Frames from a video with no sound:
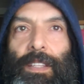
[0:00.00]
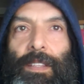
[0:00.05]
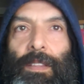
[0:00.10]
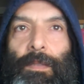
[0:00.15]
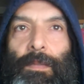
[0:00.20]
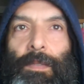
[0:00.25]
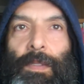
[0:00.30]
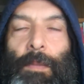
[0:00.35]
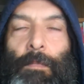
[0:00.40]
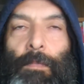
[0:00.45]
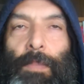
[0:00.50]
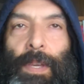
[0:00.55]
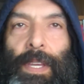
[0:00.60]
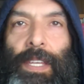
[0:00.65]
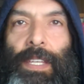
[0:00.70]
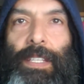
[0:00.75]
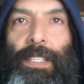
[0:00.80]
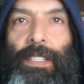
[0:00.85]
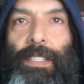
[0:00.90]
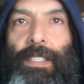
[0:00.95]
the, the
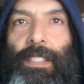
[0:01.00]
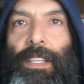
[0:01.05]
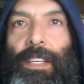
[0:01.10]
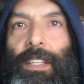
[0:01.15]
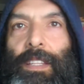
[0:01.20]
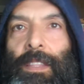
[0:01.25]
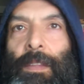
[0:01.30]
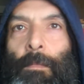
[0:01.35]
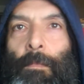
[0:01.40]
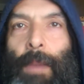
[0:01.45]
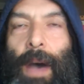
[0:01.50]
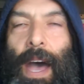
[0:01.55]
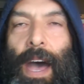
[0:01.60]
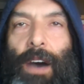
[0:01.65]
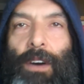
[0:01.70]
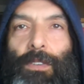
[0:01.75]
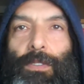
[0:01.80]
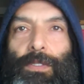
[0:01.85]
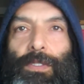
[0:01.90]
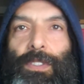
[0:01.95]
beast, the
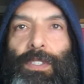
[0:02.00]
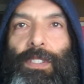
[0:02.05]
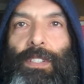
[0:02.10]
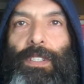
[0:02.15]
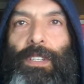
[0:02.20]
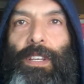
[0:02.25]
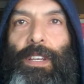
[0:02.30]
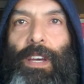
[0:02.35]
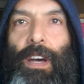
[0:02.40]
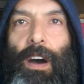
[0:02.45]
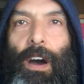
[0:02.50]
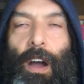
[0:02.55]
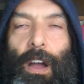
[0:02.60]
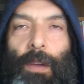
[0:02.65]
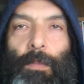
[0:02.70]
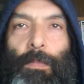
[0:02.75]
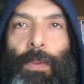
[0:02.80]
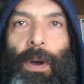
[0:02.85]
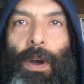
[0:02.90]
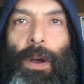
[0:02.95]
mouse,
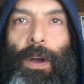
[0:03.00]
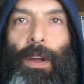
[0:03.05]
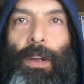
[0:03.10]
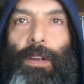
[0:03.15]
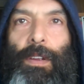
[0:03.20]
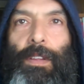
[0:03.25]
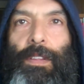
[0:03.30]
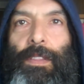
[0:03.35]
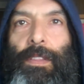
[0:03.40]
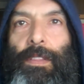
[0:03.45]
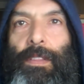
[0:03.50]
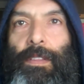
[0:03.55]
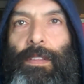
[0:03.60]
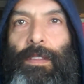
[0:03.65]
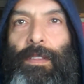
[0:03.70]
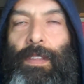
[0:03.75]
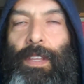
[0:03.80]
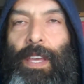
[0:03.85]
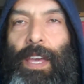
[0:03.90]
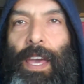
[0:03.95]
Akbar,
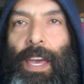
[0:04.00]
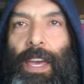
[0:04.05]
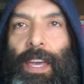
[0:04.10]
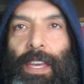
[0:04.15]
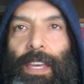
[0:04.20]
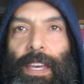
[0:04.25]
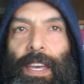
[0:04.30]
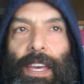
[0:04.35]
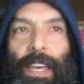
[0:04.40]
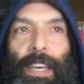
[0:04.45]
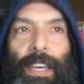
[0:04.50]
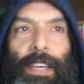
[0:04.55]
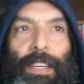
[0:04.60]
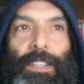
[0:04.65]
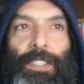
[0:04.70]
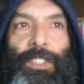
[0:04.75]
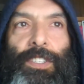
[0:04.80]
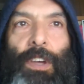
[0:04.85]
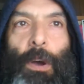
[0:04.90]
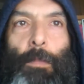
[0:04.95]
okay,
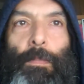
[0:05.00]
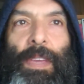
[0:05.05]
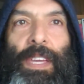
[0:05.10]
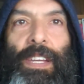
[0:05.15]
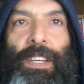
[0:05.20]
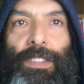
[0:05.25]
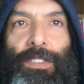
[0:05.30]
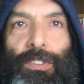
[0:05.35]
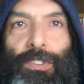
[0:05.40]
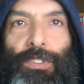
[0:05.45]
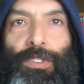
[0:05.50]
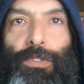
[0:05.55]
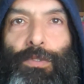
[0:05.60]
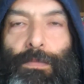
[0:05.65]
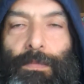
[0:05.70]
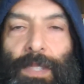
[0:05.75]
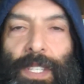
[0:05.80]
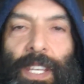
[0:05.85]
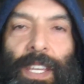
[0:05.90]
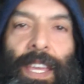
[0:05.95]
shall be
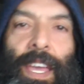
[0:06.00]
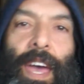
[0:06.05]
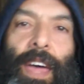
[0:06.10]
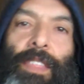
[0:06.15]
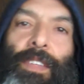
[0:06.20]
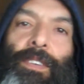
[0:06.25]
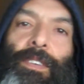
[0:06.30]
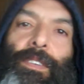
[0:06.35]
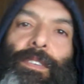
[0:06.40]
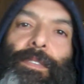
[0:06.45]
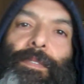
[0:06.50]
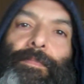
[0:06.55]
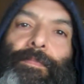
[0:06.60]
consumed together,